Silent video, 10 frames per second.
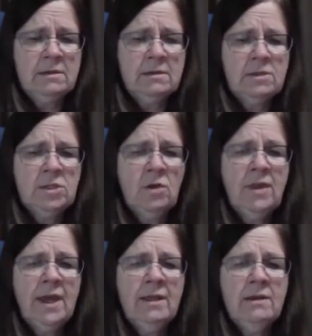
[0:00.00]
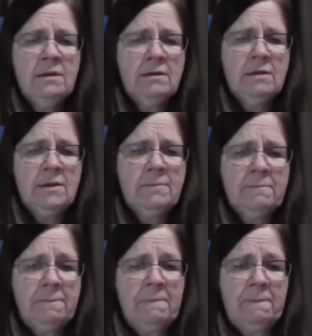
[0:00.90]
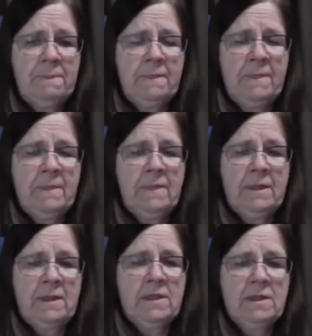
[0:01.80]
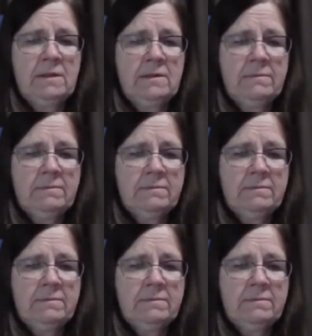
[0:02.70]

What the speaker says: If it was really good shortcake, I'd just be like,